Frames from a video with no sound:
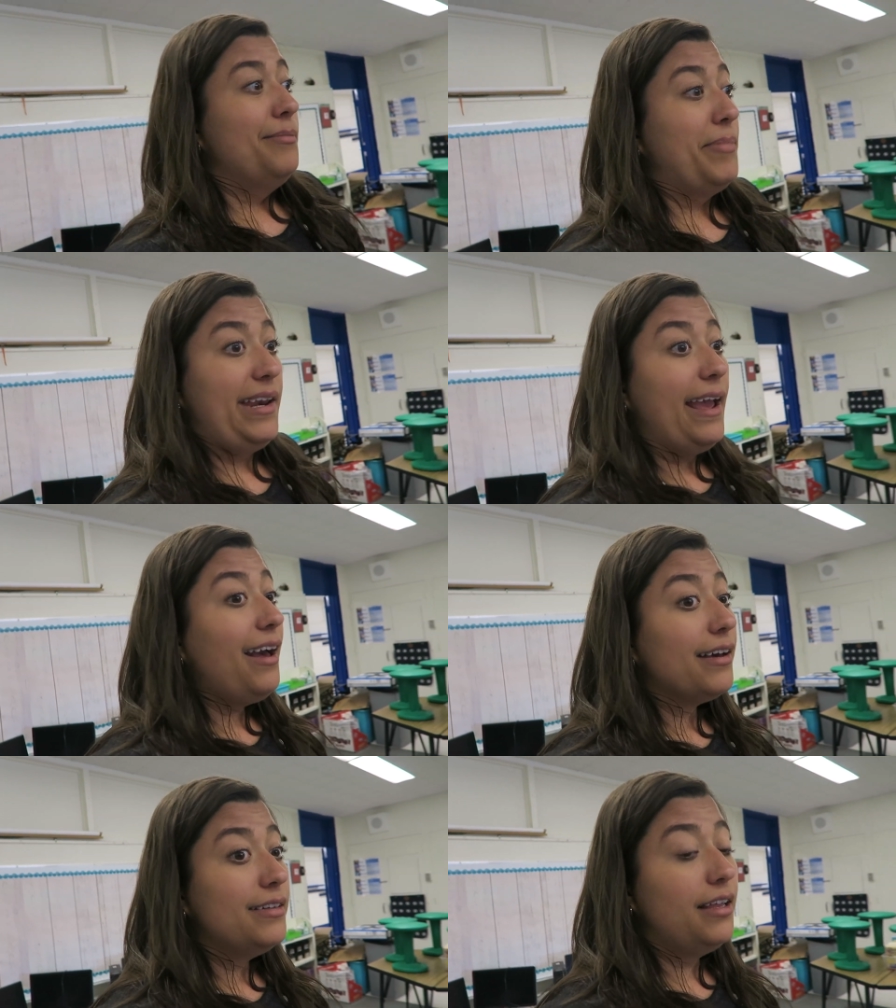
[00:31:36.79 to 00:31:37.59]
But
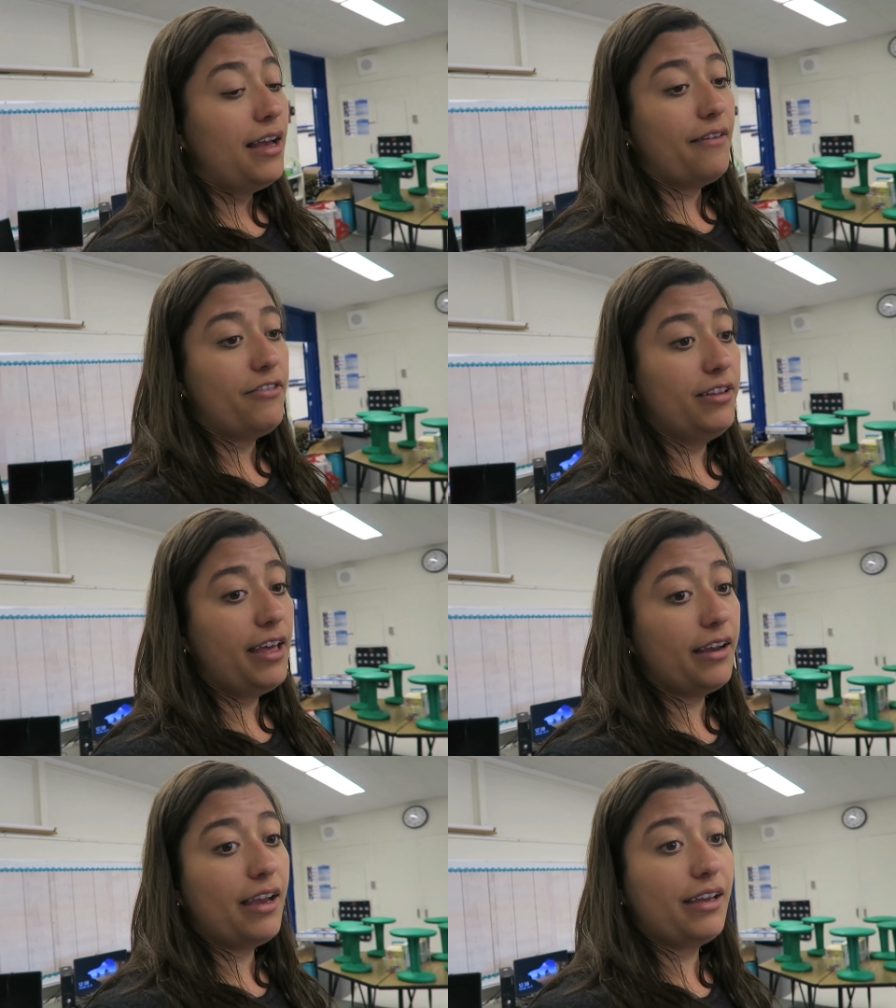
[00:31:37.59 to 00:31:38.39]
yeah, I feel
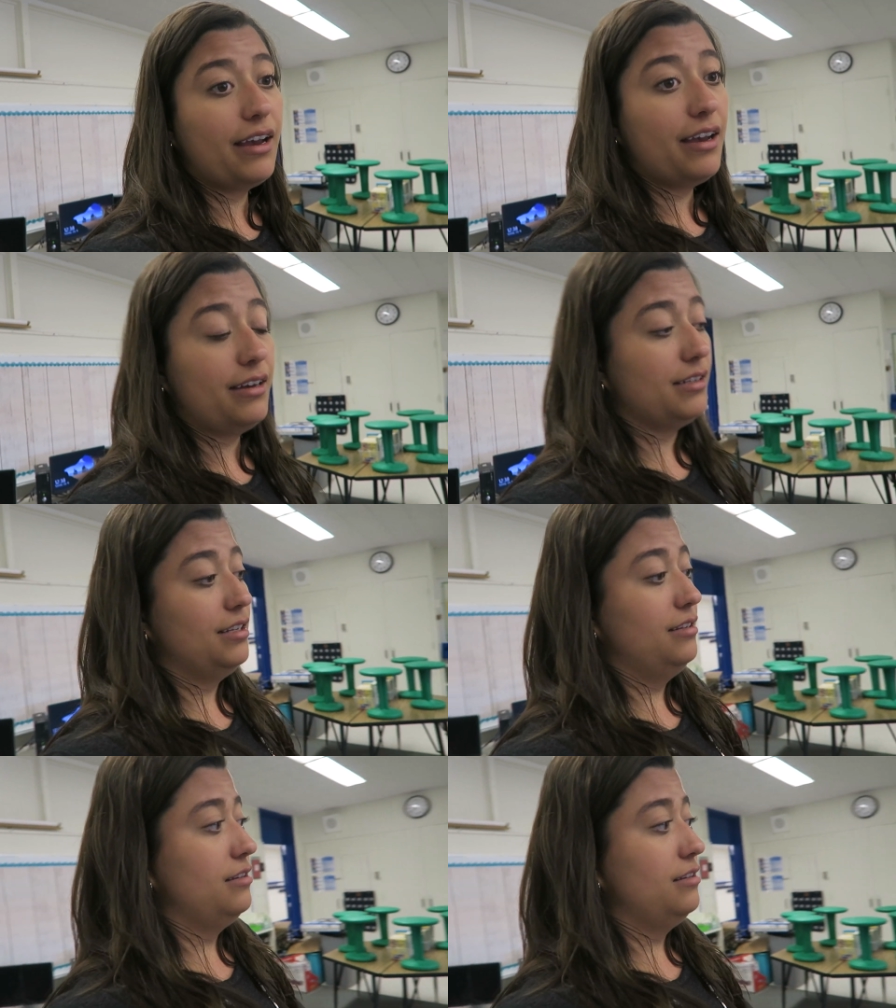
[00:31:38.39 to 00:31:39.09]
like I got